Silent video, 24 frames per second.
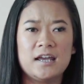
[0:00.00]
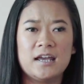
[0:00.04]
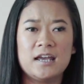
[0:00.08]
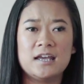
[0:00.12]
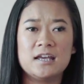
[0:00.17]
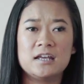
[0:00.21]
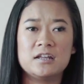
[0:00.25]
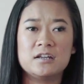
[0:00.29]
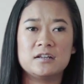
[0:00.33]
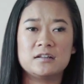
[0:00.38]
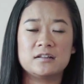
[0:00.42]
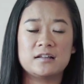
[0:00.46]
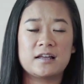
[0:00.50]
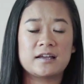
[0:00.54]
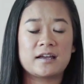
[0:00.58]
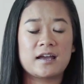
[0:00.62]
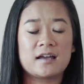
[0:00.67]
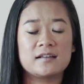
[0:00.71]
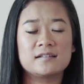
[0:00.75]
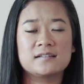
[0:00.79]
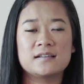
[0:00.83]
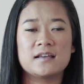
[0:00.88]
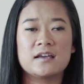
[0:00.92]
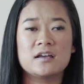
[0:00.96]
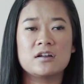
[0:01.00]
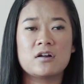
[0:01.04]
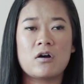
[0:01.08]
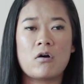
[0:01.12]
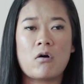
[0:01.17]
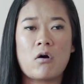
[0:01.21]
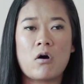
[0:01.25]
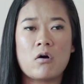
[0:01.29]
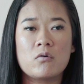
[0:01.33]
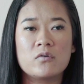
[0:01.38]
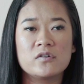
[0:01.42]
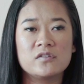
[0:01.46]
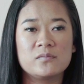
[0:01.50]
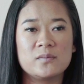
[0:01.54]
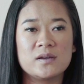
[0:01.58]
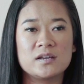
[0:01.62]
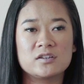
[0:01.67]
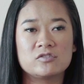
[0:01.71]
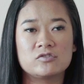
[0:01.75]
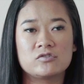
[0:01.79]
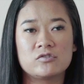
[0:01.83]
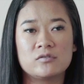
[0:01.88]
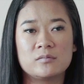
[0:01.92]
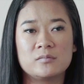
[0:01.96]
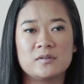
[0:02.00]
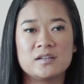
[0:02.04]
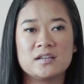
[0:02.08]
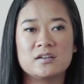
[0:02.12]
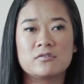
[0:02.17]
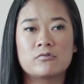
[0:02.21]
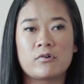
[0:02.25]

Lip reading: And like I said, I'll always be extremely